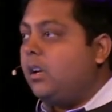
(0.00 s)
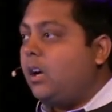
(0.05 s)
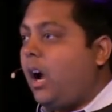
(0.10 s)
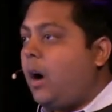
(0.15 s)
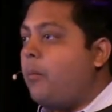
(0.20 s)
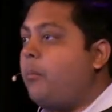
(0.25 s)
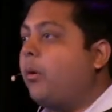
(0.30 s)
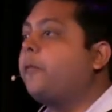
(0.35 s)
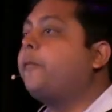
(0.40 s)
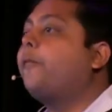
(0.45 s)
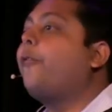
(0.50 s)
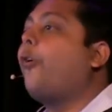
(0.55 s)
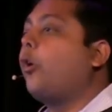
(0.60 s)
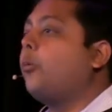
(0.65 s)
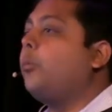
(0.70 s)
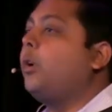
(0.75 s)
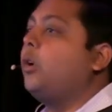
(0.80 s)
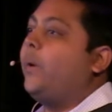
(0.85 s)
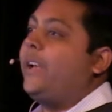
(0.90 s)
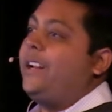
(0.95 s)
A more
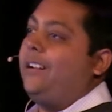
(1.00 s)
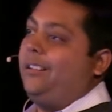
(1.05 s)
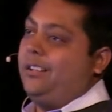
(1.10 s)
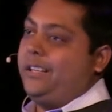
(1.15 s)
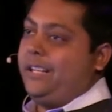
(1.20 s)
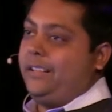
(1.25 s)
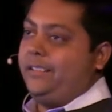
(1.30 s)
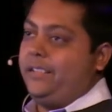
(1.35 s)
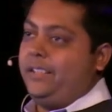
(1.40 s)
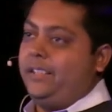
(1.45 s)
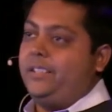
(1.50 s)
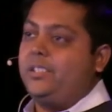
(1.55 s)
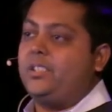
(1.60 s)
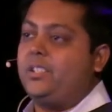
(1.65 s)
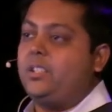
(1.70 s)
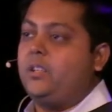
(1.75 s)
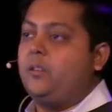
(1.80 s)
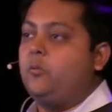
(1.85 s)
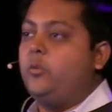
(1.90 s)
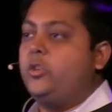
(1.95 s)
formal way to look at
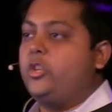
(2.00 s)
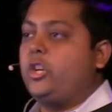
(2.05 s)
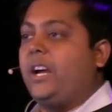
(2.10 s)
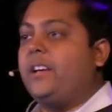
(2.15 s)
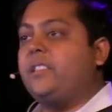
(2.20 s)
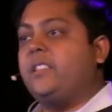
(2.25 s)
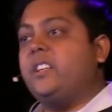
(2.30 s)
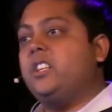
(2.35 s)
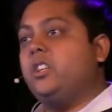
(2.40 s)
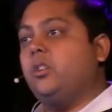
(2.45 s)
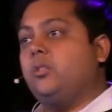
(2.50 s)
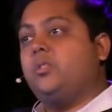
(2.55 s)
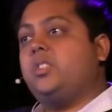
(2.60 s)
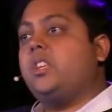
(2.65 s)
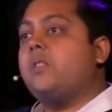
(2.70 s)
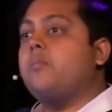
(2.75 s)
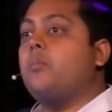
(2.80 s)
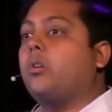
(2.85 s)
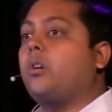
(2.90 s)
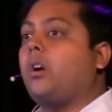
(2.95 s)
this, which I think you'll
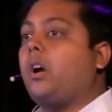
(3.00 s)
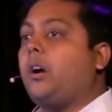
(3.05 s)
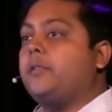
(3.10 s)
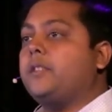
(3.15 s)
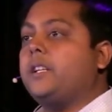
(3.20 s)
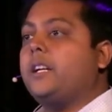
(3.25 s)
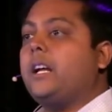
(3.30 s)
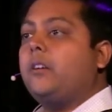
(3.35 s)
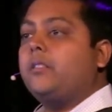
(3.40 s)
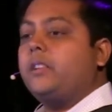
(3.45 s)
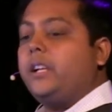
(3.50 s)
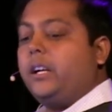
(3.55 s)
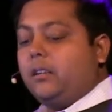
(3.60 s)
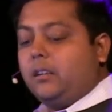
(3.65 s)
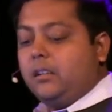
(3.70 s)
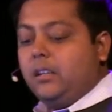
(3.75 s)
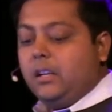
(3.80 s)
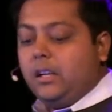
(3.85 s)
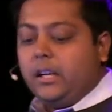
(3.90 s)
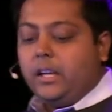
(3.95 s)
see more often out
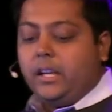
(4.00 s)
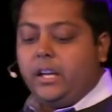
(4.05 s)
there,